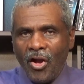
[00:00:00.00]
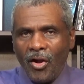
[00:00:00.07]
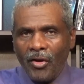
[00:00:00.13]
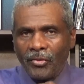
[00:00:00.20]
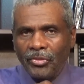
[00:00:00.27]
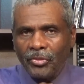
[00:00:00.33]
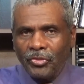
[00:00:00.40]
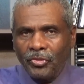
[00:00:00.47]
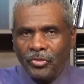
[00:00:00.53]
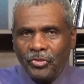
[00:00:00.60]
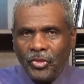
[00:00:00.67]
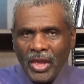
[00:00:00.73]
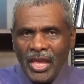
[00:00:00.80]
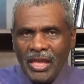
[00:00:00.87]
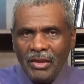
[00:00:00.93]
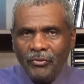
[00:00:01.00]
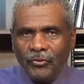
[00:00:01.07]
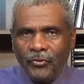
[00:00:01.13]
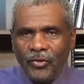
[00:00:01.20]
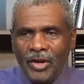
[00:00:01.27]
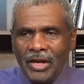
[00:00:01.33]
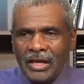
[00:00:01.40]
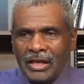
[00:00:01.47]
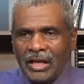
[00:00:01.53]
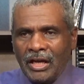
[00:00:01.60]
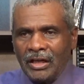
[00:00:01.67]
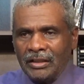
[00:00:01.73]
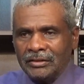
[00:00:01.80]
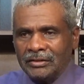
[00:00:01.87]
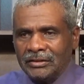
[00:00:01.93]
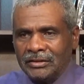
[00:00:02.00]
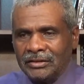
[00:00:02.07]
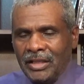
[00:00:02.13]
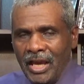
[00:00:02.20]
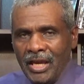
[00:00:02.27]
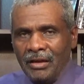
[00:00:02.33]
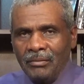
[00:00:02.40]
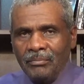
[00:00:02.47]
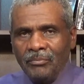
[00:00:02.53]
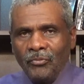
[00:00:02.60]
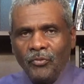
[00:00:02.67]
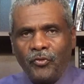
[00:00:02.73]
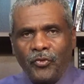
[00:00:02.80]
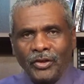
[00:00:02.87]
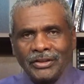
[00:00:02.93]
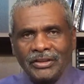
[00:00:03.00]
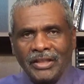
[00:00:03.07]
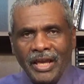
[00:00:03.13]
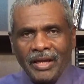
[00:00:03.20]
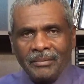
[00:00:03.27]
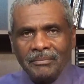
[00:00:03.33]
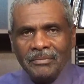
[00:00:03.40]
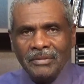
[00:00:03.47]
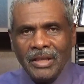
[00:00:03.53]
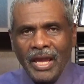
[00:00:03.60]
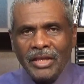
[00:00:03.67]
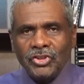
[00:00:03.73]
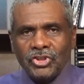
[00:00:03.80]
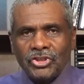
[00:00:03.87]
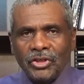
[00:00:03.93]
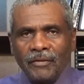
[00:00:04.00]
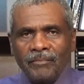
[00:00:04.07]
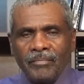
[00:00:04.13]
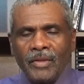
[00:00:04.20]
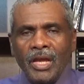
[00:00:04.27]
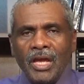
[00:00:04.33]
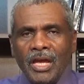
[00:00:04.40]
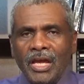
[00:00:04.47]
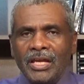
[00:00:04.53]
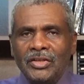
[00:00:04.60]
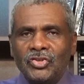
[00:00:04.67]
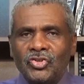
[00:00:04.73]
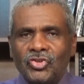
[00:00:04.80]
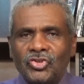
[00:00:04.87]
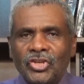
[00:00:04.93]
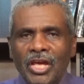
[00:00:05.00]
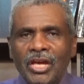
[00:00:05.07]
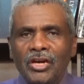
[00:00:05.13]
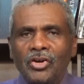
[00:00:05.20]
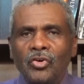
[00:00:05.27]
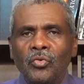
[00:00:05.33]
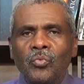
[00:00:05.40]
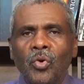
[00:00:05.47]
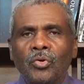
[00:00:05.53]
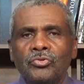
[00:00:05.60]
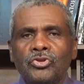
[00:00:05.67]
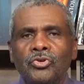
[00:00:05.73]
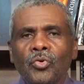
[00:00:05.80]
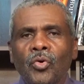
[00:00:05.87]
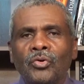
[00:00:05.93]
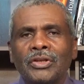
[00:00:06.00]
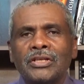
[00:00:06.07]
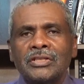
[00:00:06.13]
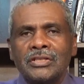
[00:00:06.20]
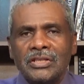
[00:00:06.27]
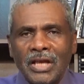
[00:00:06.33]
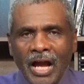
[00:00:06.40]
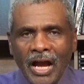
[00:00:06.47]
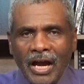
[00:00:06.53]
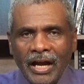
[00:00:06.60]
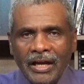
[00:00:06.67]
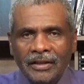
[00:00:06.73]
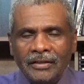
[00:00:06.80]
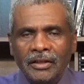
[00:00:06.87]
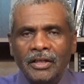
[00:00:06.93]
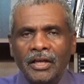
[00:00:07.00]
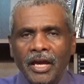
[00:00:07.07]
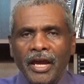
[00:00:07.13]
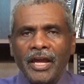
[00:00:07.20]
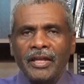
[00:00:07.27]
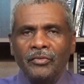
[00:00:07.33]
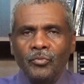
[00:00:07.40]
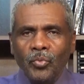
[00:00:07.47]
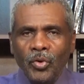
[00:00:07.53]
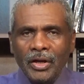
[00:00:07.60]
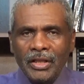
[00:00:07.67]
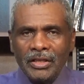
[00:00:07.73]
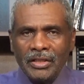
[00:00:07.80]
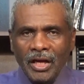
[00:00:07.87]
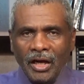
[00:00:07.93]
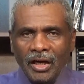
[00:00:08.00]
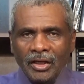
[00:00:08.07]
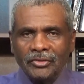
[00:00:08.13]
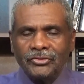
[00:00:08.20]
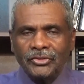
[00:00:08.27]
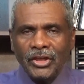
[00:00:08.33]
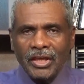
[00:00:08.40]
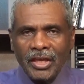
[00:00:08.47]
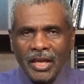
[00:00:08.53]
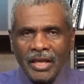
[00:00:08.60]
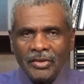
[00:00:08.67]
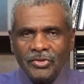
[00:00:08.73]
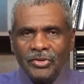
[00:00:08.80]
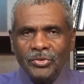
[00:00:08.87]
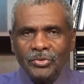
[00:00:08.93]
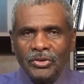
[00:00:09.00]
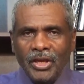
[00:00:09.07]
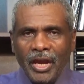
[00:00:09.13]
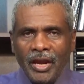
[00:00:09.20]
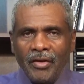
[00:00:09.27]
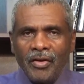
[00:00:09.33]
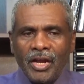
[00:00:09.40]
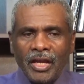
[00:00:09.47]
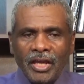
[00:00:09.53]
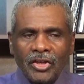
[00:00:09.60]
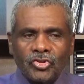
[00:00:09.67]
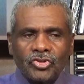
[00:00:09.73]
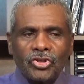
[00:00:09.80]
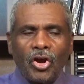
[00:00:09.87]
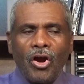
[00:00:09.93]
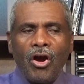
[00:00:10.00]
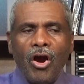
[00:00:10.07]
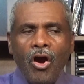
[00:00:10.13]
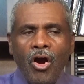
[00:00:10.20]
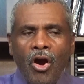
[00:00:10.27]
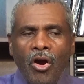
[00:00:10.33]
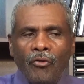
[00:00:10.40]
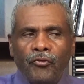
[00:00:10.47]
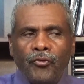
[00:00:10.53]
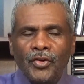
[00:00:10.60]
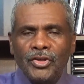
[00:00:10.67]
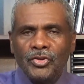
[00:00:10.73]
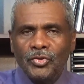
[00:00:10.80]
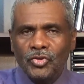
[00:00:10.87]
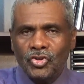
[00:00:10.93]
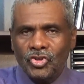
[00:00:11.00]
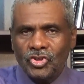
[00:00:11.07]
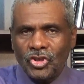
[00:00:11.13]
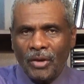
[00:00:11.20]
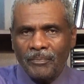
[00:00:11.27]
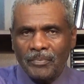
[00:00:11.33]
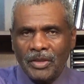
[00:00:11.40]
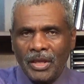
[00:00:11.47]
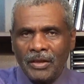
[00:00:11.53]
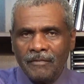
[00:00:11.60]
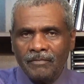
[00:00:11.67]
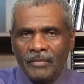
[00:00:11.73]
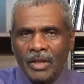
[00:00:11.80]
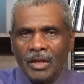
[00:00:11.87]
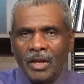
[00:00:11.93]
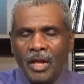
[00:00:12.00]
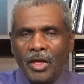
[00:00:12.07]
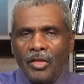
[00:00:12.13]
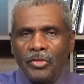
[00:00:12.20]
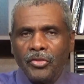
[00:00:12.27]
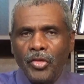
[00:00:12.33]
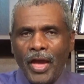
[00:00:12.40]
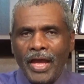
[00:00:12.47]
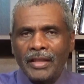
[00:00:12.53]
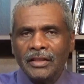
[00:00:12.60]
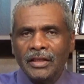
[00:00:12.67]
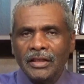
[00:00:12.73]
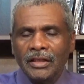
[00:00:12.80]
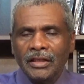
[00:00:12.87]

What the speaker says: a thief, condemned for damnation, he still wants you on his side. And what he does to get you there is to offer you something that